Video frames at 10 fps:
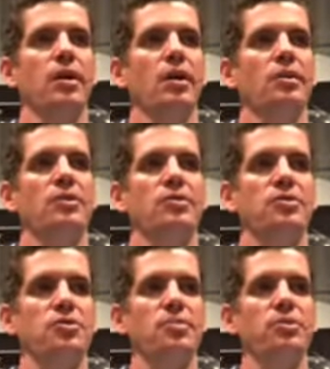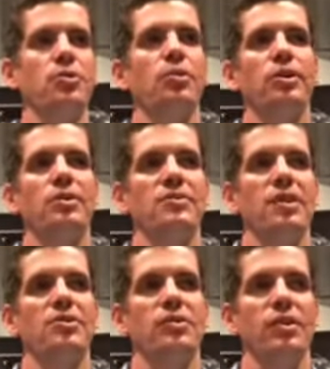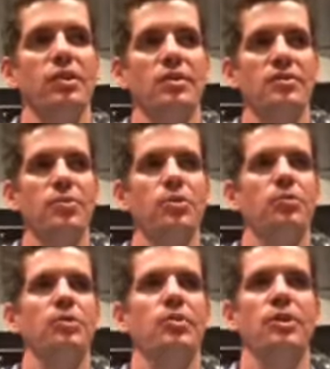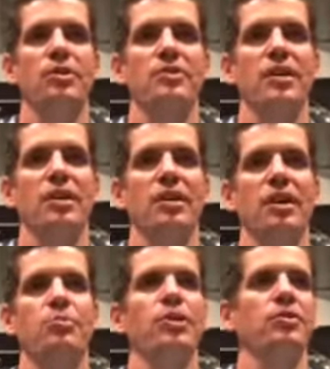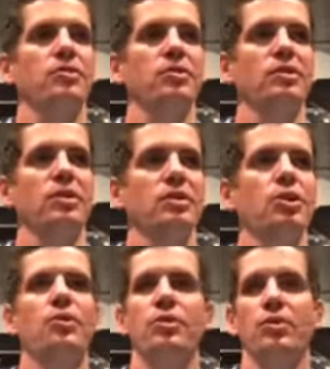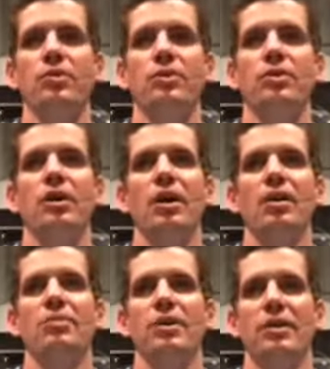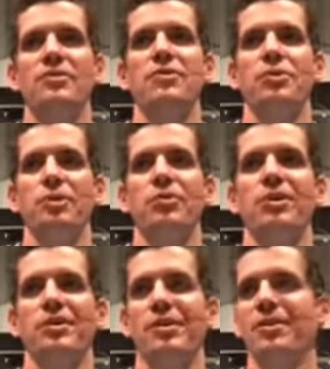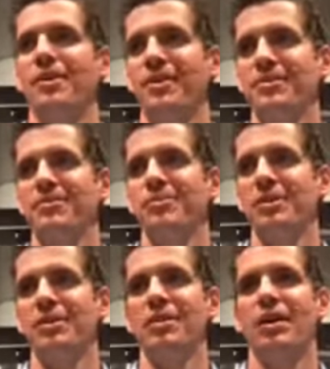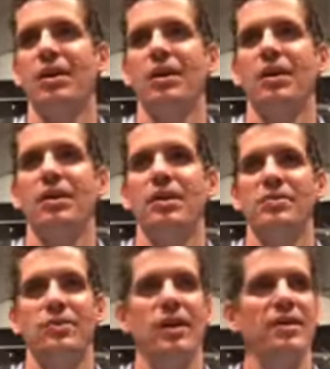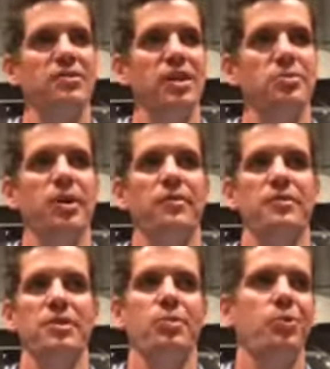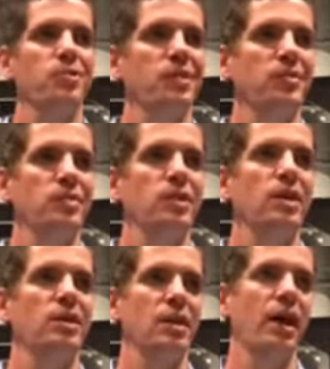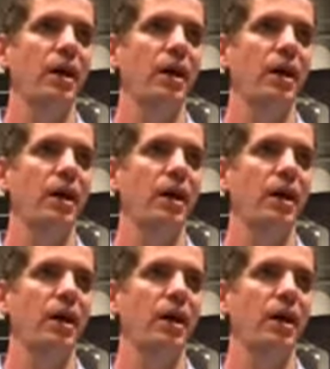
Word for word: There's a scripture where it says, uh, Someone will no longer say, Hey, brother, you need to know the Lord, because it'll be written on the hearts of men. And that's a last days prophecy, but we're, we're in that